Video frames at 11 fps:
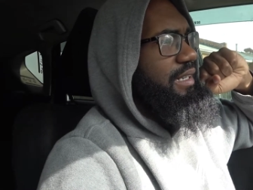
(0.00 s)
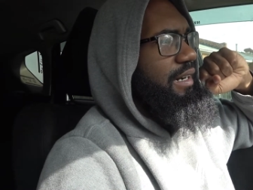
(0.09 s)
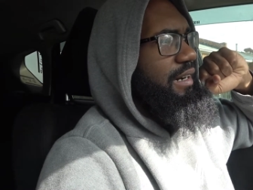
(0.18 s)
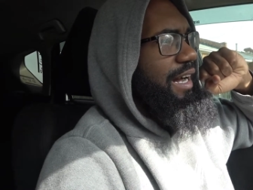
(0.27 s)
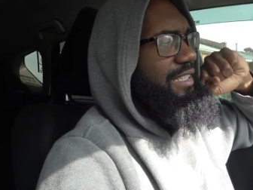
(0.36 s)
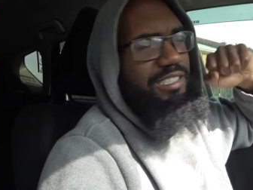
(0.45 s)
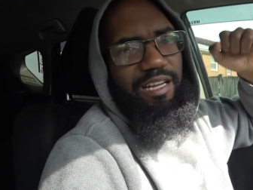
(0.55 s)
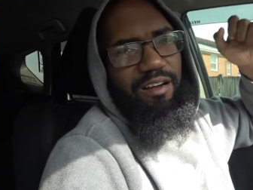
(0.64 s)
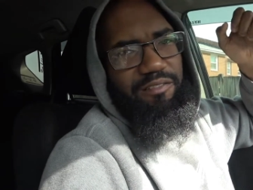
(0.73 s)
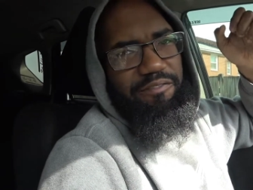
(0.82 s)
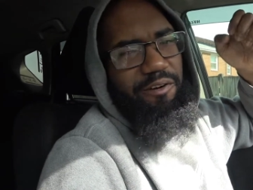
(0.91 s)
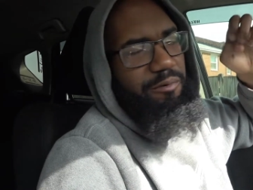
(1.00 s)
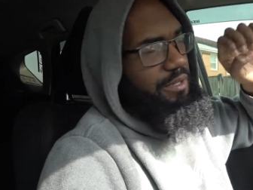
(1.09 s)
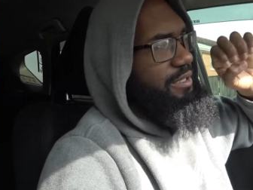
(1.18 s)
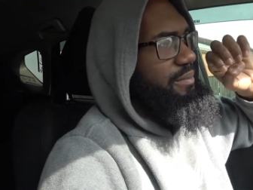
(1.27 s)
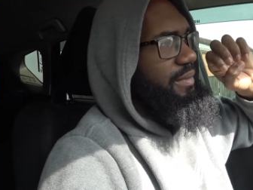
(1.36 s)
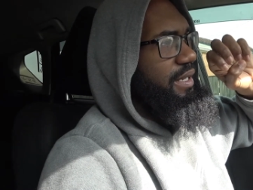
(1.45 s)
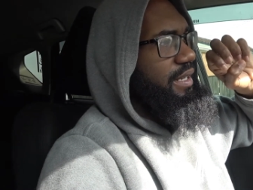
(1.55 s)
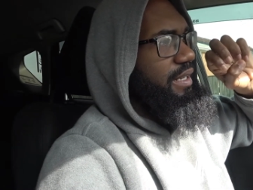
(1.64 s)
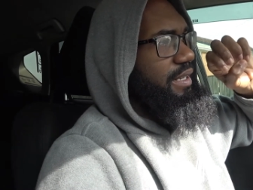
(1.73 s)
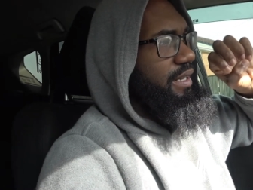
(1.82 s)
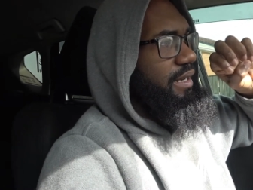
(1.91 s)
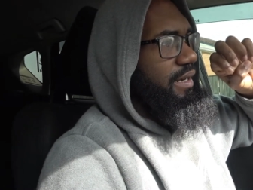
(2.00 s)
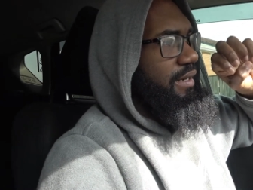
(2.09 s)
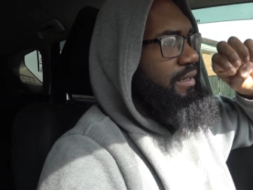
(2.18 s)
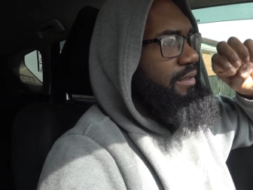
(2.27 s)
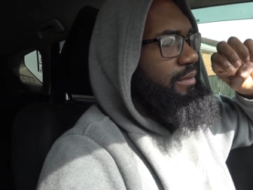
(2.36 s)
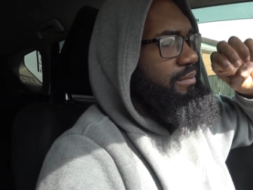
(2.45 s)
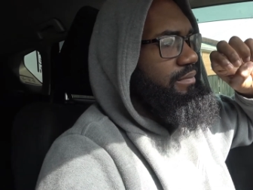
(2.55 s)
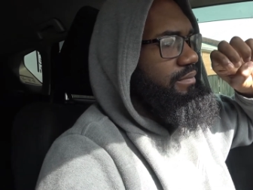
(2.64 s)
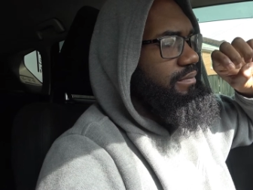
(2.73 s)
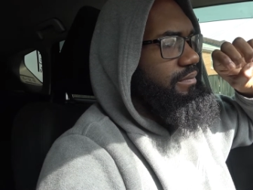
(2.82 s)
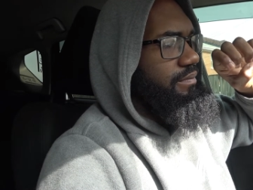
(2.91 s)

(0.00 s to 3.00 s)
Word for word: Uh, I just got off the phone with him um,